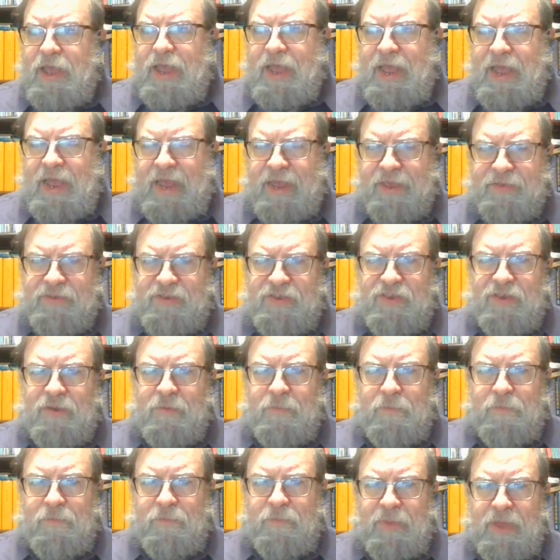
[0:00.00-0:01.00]
has
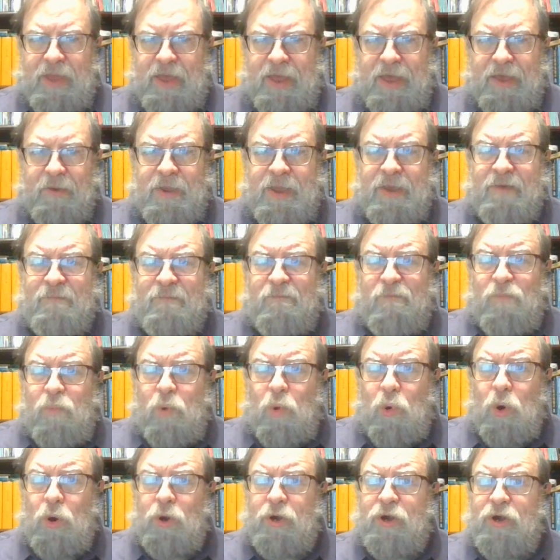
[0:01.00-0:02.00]
some
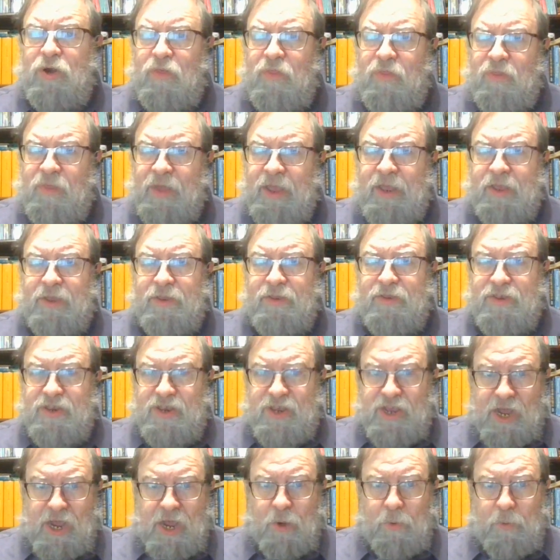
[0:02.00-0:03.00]
important things
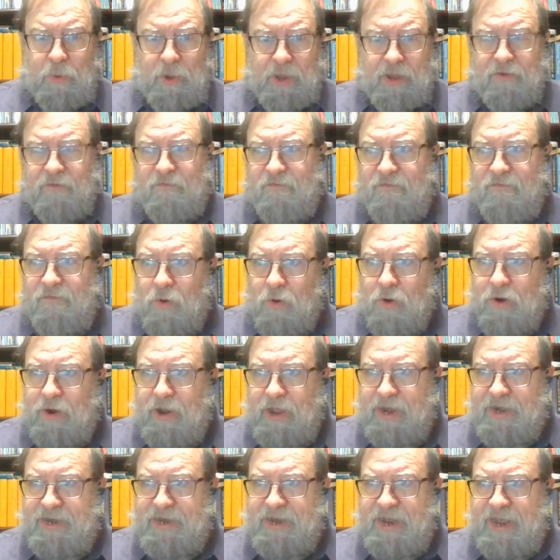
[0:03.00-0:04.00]
going for
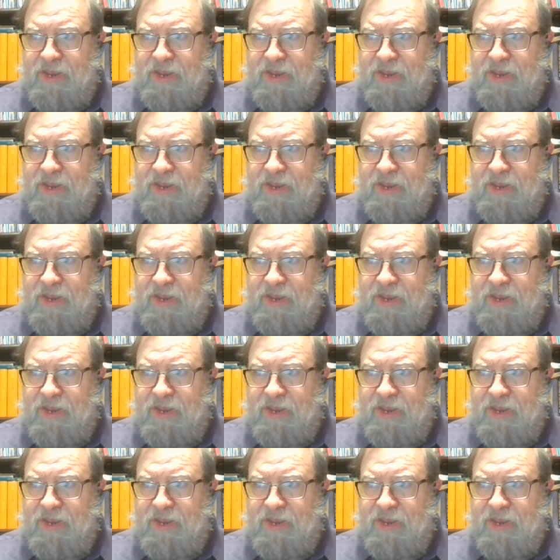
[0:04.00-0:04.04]
it,